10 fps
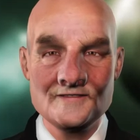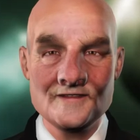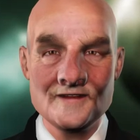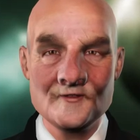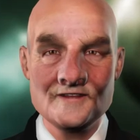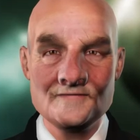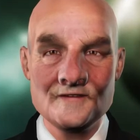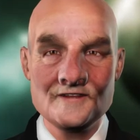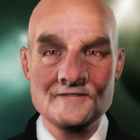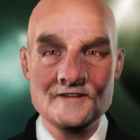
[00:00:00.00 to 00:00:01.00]
concrete
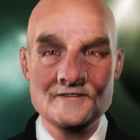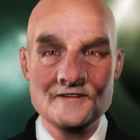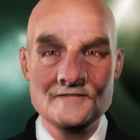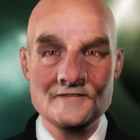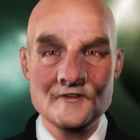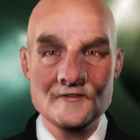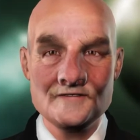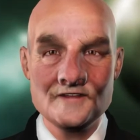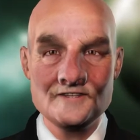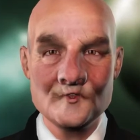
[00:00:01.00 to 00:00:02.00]
has to be mixed very
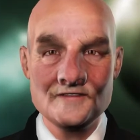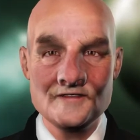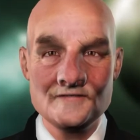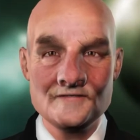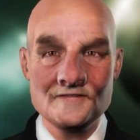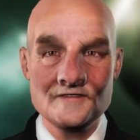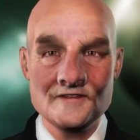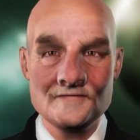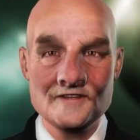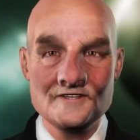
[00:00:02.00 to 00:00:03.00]
easily and
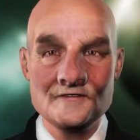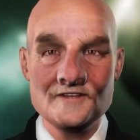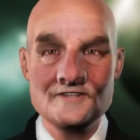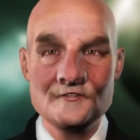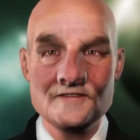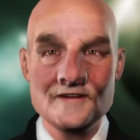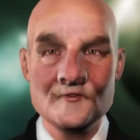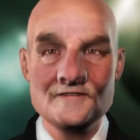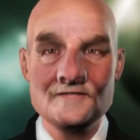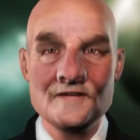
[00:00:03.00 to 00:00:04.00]
then has to be set
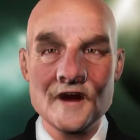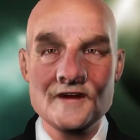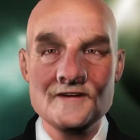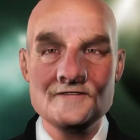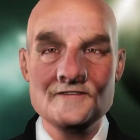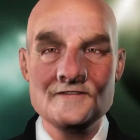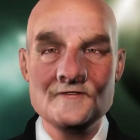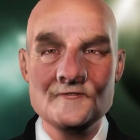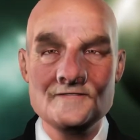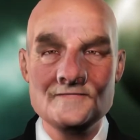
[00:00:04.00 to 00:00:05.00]
rock hard very
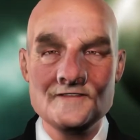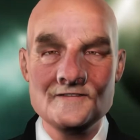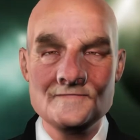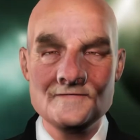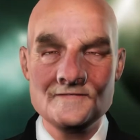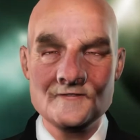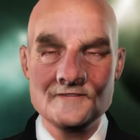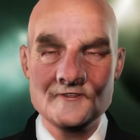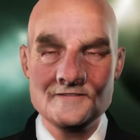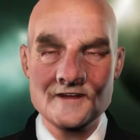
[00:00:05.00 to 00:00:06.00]
quickly,
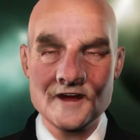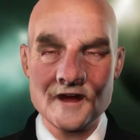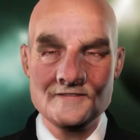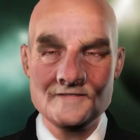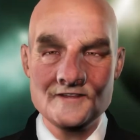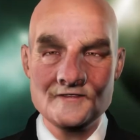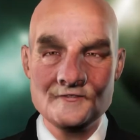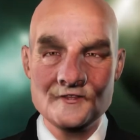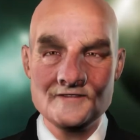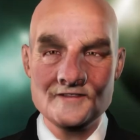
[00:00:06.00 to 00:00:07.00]
because time
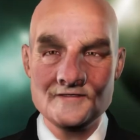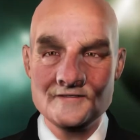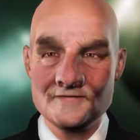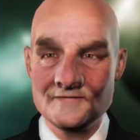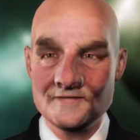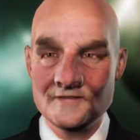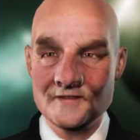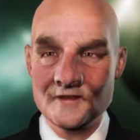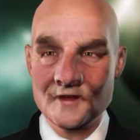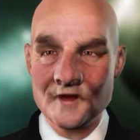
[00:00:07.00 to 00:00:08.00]
is money.
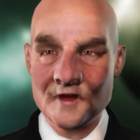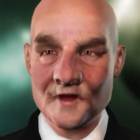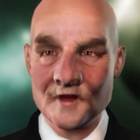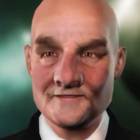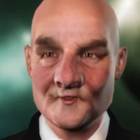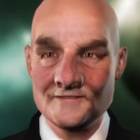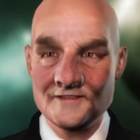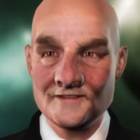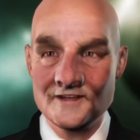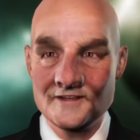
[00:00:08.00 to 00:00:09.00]

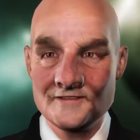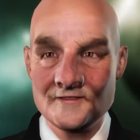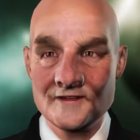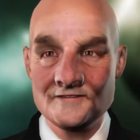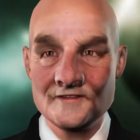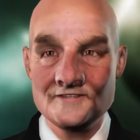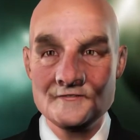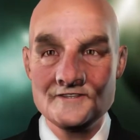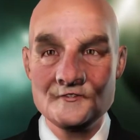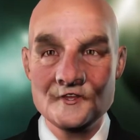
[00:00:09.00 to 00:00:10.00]
Consequently, our concrete
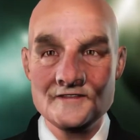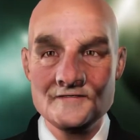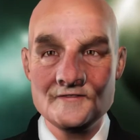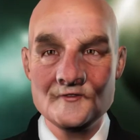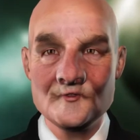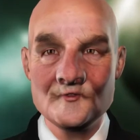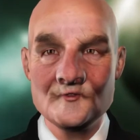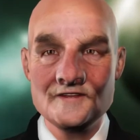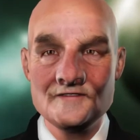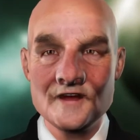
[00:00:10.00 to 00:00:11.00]
is cheap,
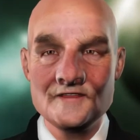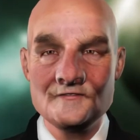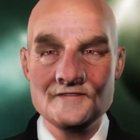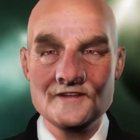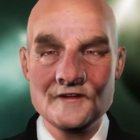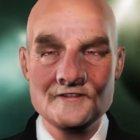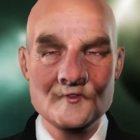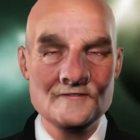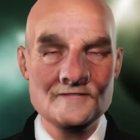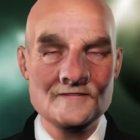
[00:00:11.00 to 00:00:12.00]
weak by
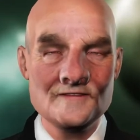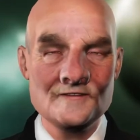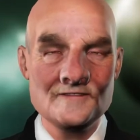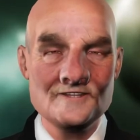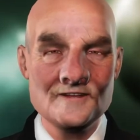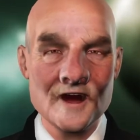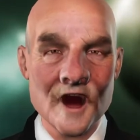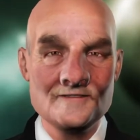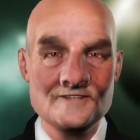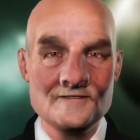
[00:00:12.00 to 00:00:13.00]
comparison, and doesn't
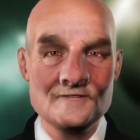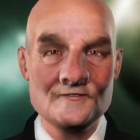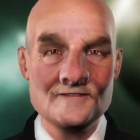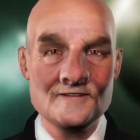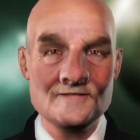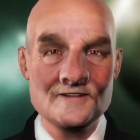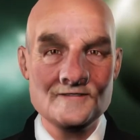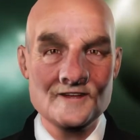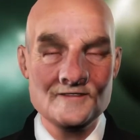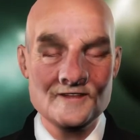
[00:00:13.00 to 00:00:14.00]
last more than a few
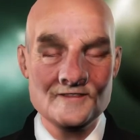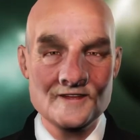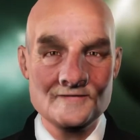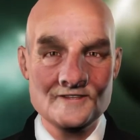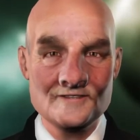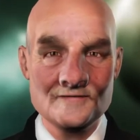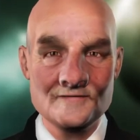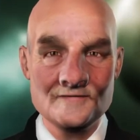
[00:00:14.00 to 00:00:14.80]
decades.